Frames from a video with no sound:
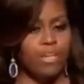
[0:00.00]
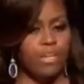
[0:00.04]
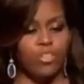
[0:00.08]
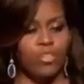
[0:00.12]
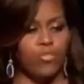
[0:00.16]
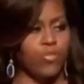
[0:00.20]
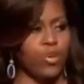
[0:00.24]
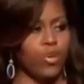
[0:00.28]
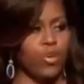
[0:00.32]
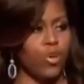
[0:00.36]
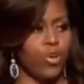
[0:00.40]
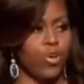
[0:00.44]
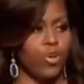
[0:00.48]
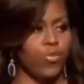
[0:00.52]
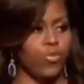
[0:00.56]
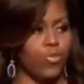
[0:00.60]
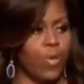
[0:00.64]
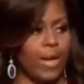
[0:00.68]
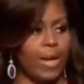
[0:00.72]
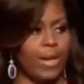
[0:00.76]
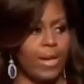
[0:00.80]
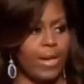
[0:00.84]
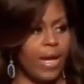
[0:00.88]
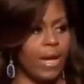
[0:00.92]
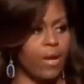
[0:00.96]
As you've heard,
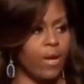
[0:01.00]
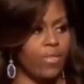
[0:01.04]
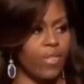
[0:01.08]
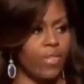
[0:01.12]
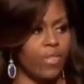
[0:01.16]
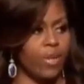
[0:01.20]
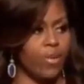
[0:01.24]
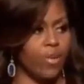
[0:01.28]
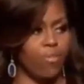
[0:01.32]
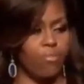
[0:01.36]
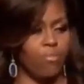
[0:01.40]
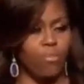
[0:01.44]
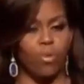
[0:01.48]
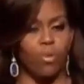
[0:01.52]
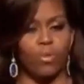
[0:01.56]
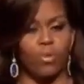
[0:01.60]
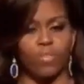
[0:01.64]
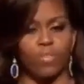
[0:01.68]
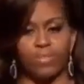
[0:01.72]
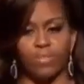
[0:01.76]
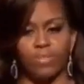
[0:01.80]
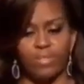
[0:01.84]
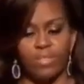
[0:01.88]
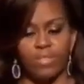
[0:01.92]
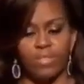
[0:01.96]
right now, there are more
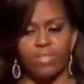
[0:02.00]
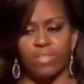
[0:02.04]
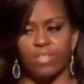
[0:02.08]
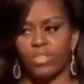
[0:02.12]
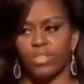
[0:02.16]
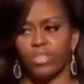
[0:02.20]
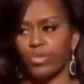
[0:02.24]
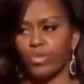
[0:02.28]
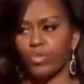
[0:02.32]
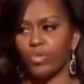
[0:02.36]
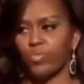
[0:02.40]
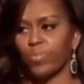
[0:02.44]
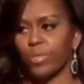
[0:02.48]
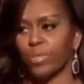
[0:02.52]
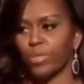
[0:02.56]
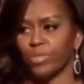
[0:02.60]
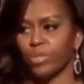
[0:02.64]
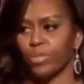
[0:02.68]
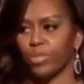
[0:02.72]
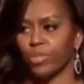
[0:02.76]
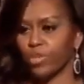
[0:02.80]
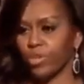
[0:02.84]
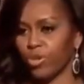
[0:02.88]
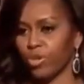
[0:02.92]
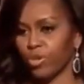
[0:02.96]
than 62
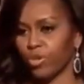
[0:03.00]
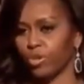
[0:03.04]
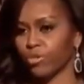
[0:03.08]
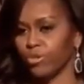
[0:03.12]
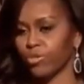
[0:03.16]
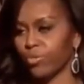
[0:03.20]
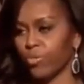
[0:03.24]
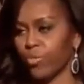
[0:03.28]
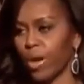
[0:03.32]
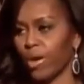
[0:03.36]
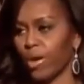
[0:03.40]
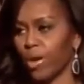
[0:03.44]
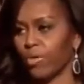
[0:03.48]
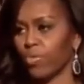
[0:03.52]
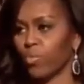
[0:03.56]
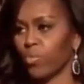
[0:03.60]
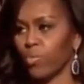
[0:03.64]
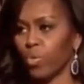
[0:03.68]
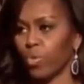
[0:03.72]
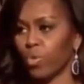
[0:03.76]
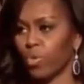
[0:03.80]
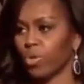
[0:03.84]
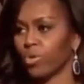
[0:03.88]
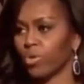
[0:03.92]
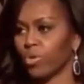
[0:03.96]
million girls around
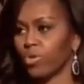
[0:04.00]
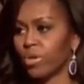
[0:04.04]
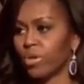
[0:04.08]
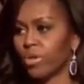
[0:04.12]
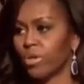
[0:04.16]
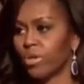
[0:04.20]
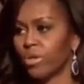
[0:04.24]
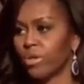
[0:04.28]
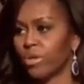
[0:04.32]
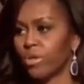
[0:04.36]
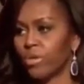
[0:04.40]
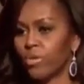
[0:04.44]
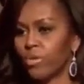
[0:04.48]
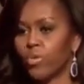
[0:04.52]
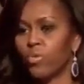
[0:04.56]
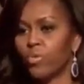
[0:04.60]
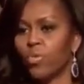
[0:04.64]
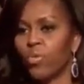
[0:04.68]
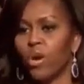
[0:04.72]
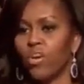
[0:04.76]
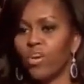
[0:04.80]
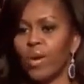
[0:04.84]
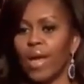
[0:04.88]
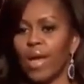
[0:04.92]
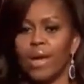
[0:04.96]
the world who
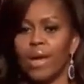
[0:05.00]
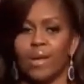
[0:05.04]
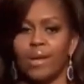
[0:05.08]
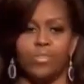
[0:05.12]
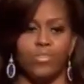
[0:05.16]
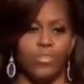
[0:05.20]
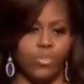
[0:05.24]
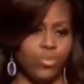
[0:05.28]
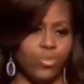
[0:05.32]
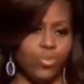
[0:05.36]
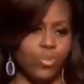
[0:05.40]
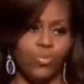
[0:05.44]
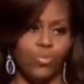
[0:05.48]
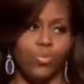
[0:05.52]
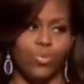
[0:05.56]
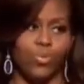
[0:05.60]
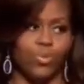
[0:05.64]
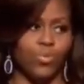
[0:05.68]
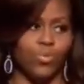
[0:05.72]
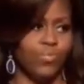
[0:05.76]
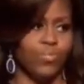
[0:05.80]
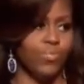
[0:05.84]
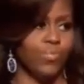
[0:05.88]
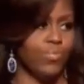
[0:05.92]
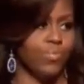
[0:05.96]
are not in school.
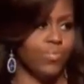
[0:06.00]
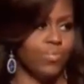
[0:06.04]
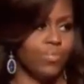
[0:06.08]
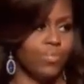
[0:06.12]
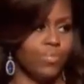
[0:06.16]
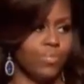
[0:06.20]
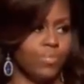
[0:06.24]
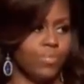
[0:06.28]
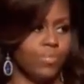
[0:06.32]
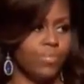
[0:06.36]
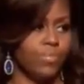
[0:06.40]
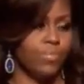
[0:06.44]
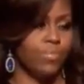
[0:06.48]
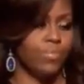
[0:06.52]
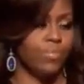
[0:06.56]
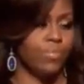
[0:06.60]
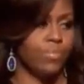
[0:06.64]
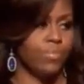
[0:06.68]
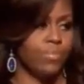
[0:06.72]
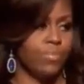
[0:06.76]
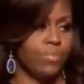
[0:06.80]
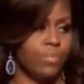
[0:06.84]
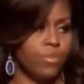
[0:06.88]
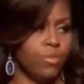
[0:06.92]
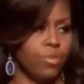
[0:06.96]

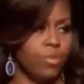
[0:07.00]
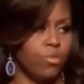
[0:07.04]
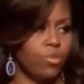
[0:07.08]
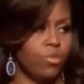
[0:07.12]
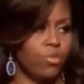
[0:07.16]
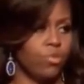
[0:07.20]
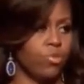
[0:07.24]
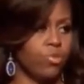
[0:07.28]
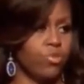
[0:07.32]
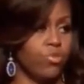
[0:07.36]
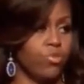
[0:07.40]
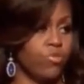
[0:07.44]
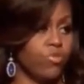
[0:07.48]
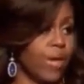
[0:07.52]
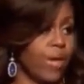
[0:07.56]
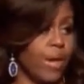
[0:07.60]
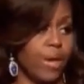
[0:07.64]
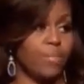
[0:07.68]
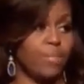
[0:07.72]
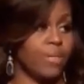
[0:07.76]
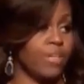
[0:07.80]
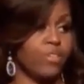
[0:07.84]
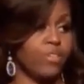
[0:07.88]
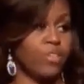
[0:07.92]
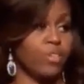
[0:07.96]
Girls whose
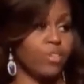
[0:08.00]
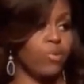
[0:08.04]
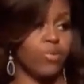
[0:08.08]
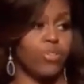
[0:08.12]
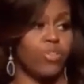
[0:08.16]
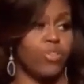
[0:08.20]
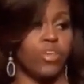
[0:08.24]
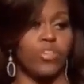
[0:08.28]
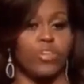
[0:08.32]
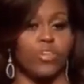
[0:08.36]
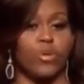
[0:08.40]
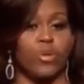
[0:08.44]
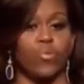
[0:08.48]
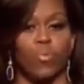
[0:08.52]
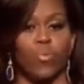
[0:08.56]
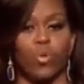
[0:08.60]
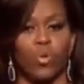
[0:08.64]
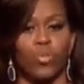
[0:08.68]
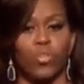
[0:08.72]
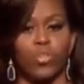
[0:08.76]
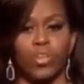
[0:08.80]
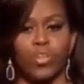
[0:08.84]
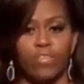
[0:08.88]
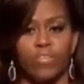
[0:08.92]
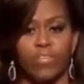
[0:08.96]
families don't think they're
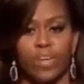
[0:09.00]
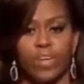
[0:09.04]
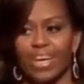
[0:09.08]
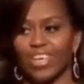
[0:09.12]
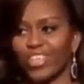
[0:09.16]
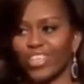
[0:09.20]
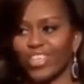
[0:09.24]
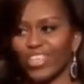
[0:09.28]
worthy of an